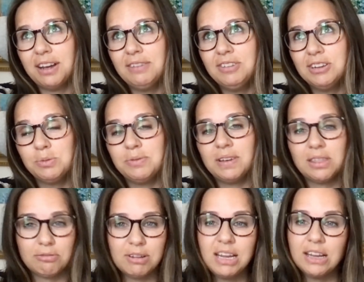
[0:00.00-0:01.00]
5 years. We've
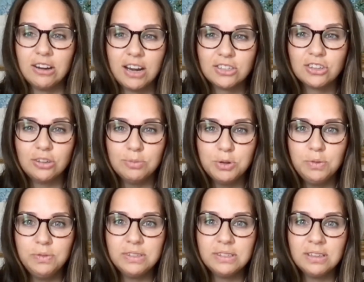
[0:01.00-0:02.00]
had 3 international
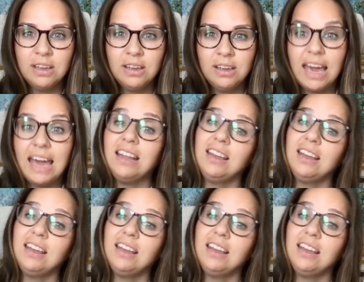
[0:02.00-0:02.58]
moves, and